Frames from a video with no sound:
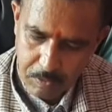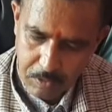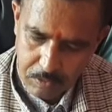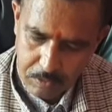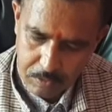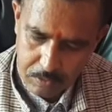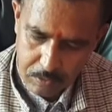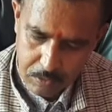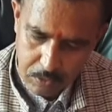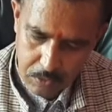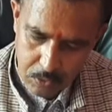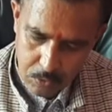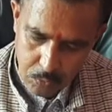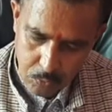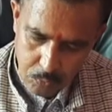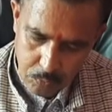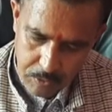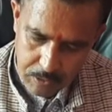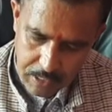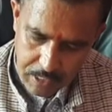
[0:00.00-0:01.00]
block,
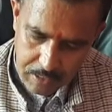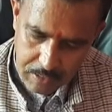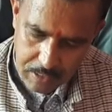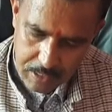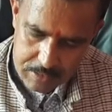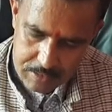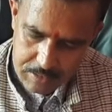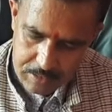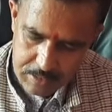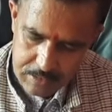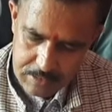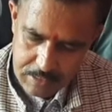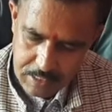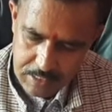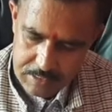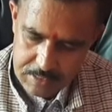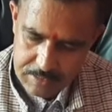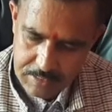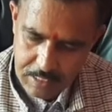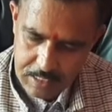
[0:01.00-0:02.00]
where at last there is
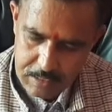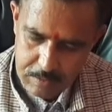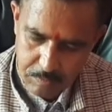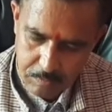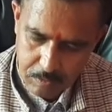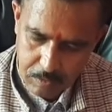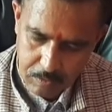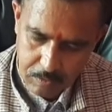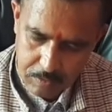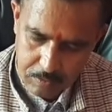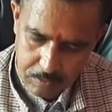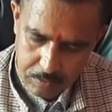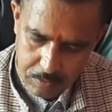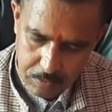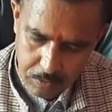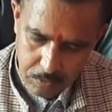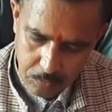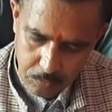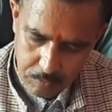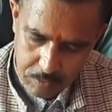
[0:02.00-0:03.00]
S block,
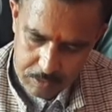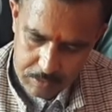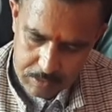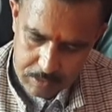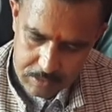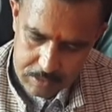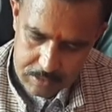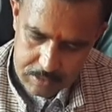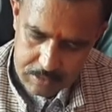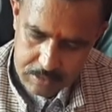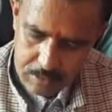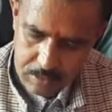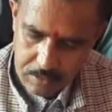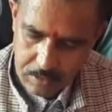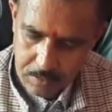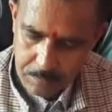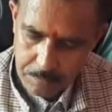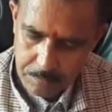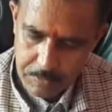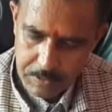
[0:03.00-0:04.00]
where there is
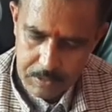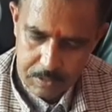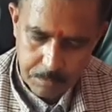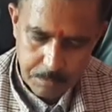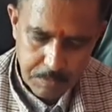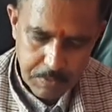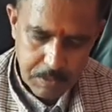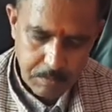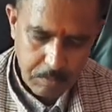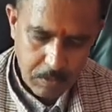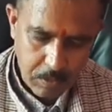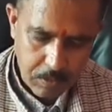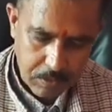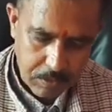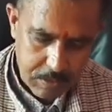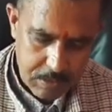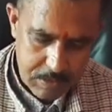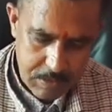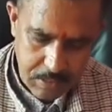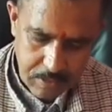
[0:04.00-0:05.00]
P
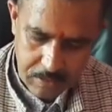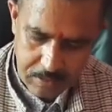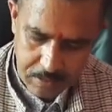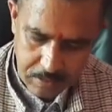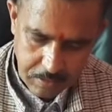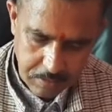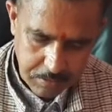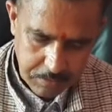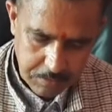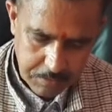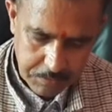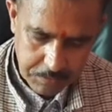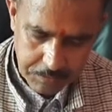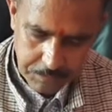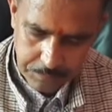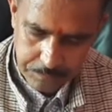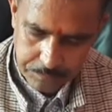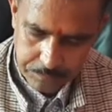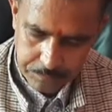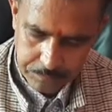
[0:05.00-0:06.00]
block. Is that clear now?
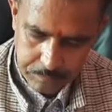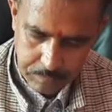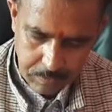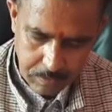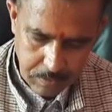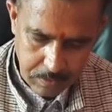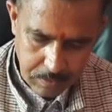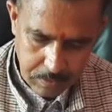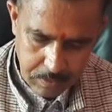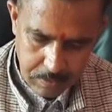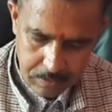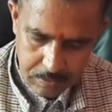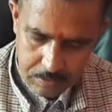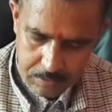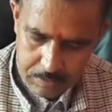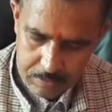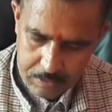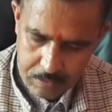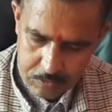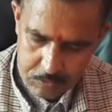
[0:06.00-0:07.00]

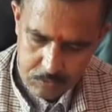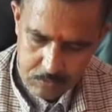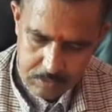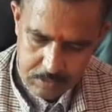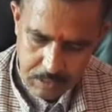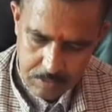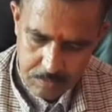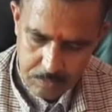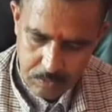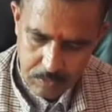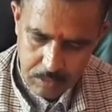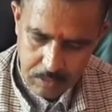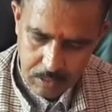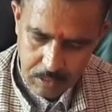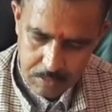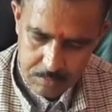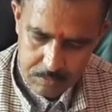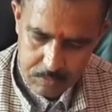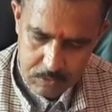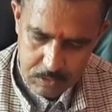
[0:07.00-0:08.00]
Now students,
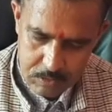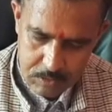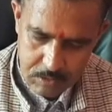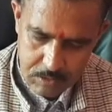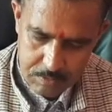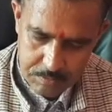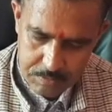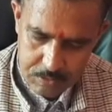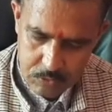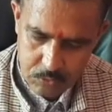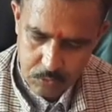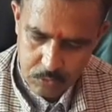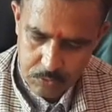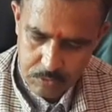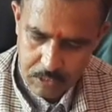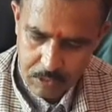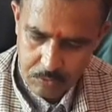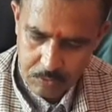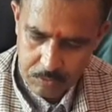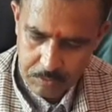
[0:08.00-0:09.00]
I'm just let me show you
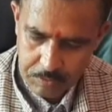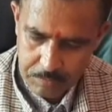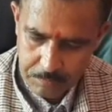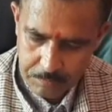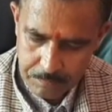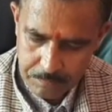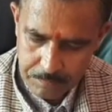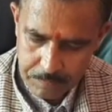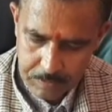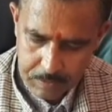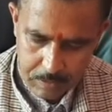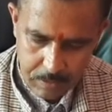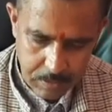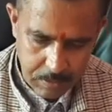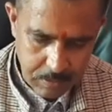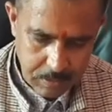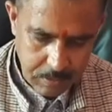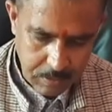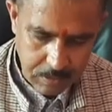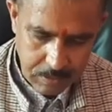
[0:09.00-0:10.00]
down
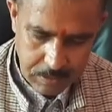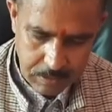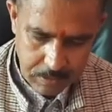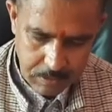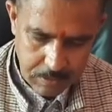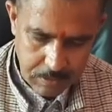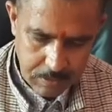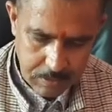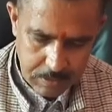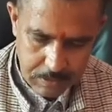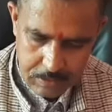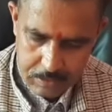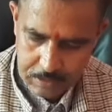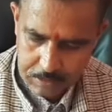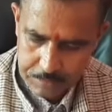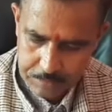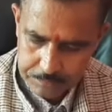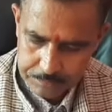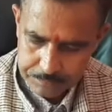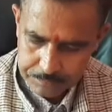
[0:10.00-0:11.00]
one.
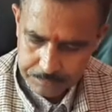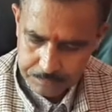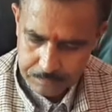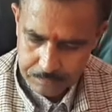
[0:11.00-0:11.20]
Here,